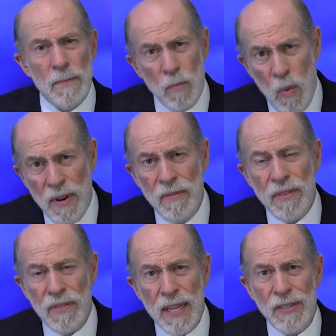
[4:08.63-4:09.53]
One of
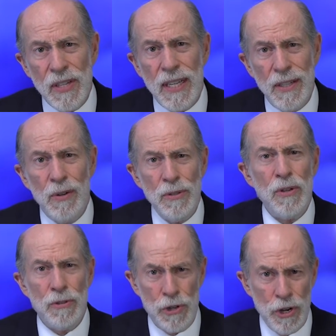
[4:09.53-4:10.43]
the things that he
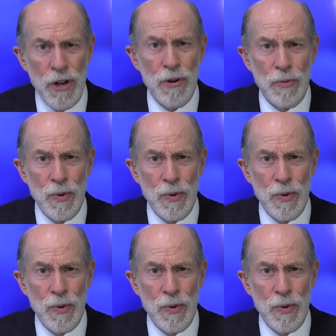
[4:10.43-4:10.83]
also showed,